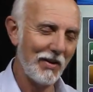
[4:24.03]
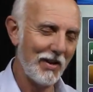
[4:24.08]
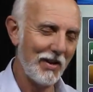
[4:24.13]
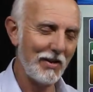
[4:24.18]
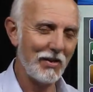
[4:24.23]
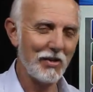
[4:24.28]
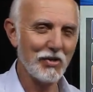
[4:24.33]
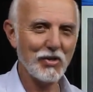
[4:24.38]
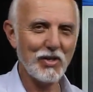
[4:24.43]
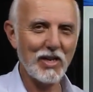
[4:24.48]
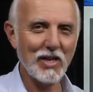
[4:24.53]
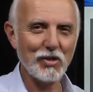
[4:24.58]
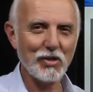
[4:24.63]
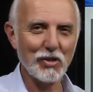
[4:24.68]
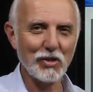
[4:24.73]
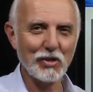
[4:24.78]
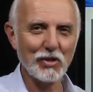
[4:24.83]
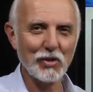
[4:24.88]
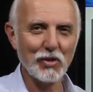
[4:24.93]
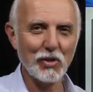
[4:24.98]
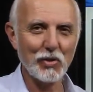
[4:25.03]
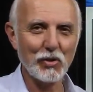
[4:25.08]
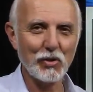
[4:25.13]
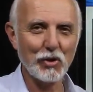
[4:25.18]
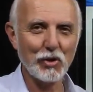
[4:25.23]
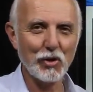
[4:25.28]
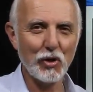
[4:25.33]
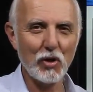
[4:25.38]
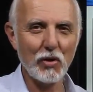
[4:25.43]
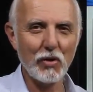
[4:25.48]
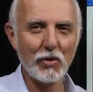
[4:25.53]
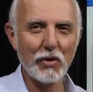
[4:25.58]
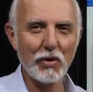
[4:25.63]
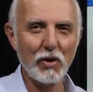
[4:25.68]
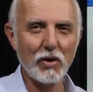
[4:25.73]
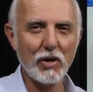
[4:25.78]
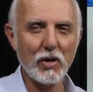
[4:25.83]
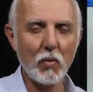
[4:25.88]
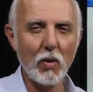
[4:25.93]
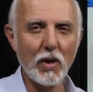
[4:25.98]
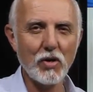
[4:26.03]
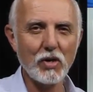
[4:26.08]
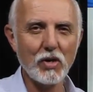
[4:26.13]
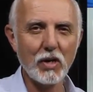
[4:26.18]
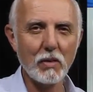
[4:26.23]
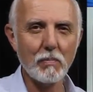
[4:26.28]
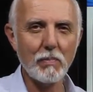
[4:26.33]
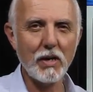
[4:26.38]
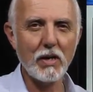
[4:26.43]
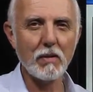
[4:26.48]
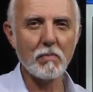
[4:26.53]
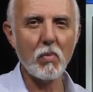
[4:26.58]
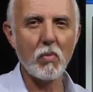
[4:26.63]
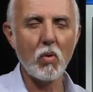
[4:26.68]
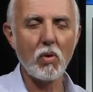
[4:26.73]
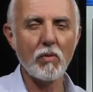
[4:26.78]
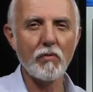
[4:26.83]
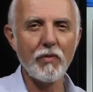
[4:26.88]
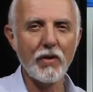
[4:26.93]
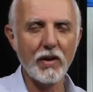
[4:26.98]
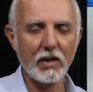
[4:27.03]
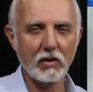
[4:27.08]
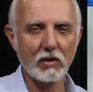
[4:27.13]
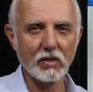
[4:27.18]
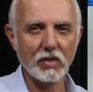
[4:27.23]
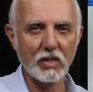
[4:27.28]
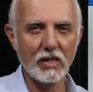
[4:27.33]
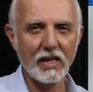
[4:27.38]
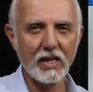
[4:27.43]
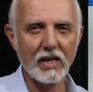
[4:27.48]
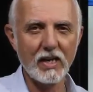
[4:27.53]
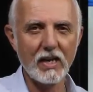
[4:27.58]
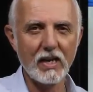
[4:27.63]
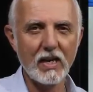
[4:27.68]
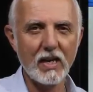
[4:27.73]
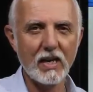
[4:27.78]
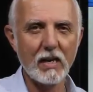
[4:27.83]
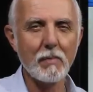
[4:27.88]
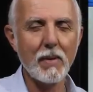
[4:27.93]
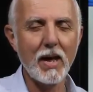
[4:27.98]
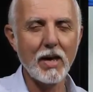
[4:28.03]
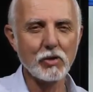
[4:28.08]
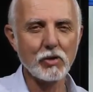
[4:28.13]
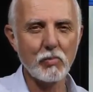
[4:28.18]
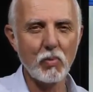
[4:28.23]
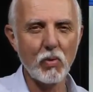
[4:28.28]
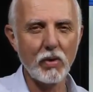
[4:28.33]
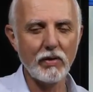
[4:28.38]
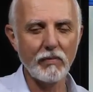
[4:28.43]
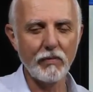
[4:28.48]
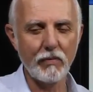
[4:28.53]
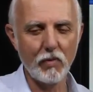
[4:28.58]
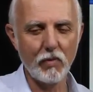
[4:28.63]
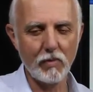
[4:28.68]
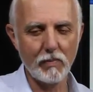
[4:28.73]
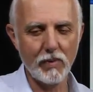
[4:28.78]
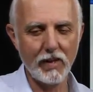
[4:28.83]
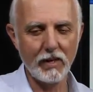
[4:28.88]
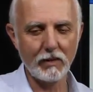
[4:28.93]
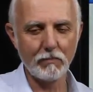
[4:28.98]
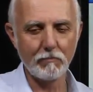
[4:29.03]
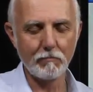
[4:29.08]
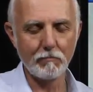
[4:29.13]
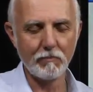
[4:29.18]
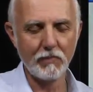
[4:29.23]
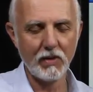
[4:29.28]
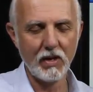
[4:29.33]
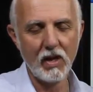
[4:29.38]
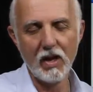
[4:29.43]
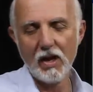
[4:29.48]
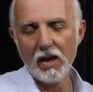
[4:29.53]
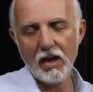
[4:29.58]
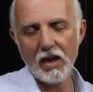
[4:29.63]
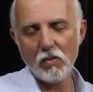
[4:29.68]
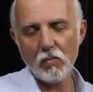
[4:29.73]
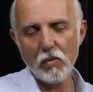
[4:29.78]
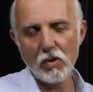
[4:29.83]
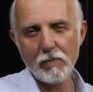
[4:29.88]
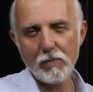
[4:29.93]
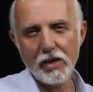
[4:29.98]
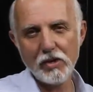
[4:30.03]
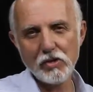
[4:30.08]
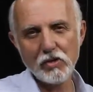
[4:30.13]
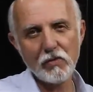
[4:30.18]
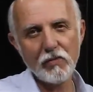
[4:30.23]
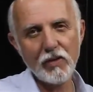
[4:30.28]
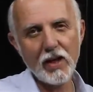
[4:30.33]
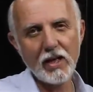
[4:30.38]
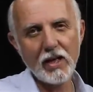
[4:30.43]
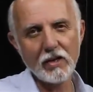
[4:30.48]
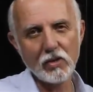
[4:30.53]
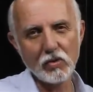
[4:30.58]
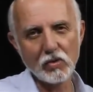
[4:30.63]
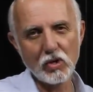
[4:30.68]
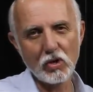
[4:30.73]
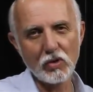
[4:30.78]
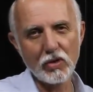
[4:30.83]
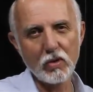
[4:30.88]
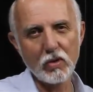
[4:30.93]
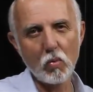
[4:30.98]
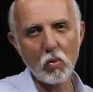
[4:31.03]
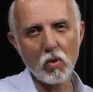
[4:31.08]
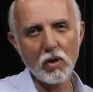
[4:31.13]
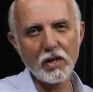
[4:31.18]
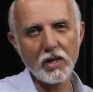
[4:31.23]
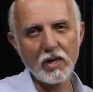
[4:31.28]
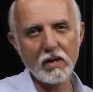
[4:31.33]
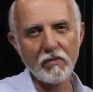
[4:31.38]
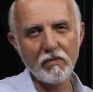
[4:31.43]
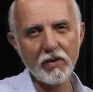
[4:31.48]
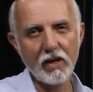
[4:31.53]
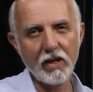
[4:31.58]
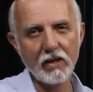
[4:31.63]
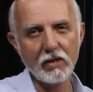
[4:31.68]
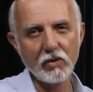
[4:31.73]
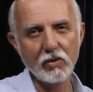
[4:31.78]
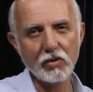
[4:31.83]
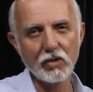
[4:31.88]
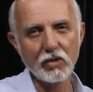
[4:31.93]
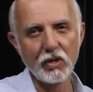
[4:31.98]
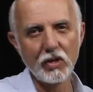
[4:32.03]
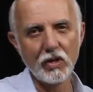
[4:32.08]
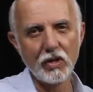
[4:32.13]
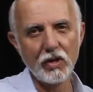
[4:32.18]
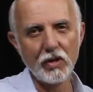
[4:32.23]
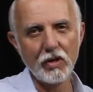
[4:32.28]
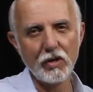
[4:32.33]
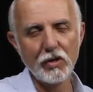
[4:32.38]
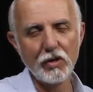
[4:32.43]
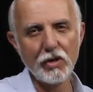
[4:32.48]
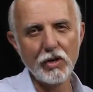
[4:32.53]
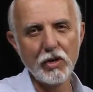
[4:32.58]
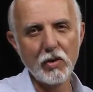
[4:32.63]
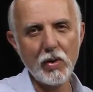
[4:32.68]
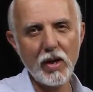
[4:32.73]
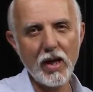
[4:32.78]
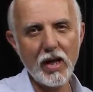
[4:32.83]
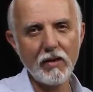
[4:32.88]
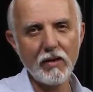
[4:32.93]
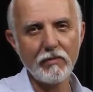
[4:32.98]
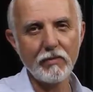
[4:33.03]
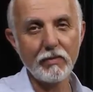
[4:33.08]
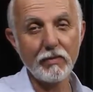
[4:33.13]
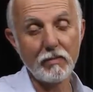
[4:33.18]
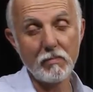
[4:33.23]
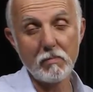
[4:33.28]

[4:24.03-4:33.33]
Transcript: in the session. So sure, there you want to compete more vigorously in a match point format. And what about your values? Are they working values? Do you have